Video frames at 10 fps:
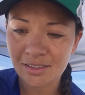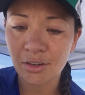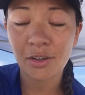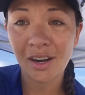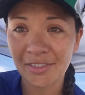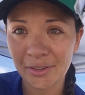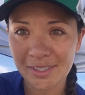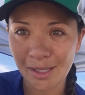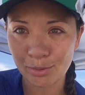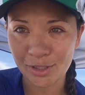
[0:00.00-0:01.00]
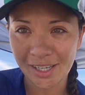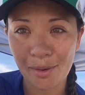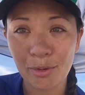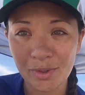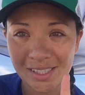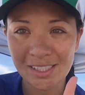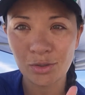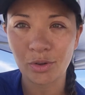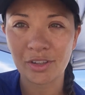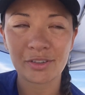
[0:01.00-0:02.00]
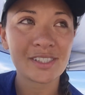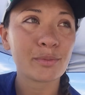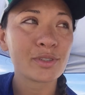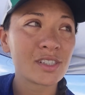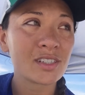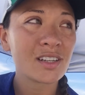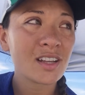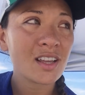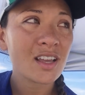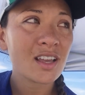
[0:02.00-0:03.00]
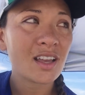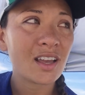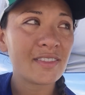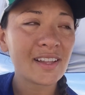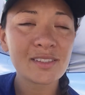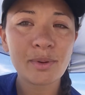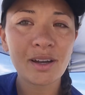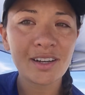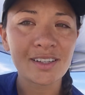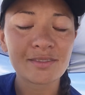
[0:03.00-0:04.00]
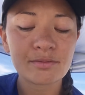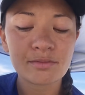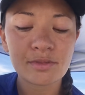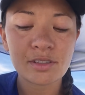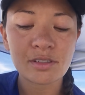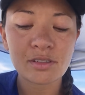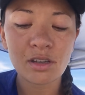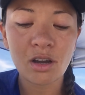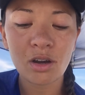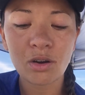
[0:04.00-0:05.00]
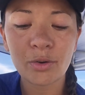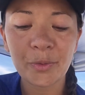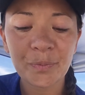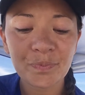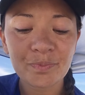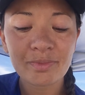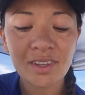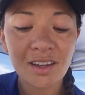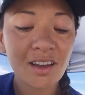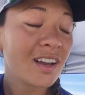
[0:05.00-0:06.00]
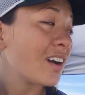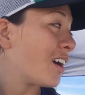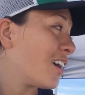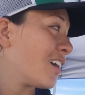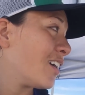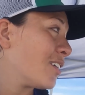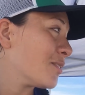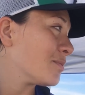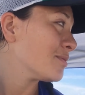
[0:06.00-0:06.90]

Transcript: oh no, not the reception yet, but we did tour the reception. And that's about it. So um,